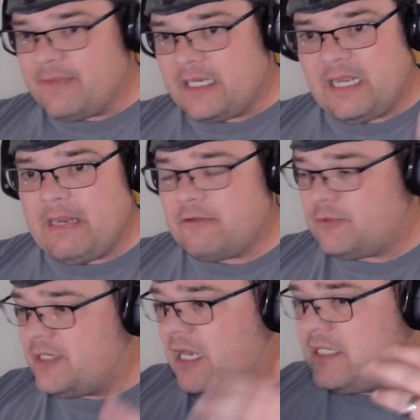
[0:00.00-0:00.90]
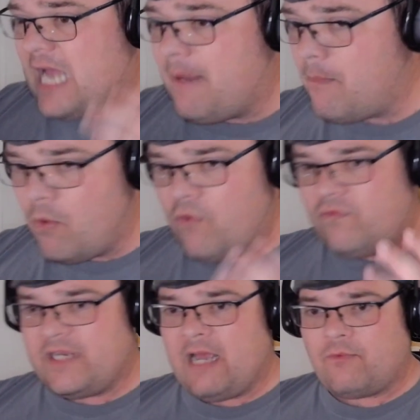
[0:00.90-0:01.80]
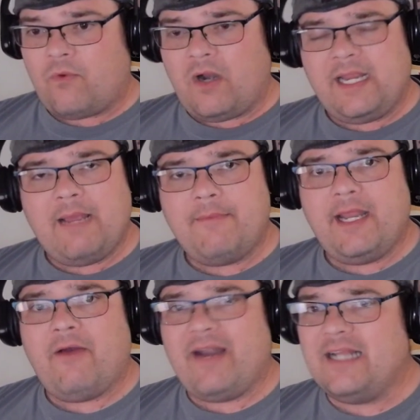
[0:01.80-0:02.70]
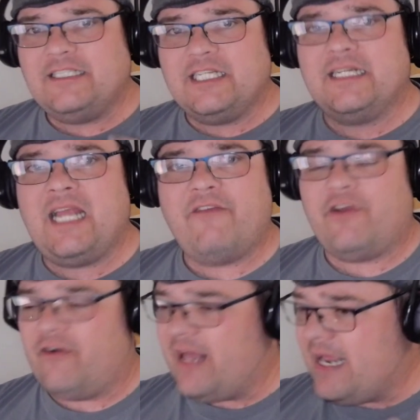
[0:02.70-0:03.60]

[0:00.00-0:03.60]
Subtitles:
It was because I moved out where I am now, and I didn't have internet.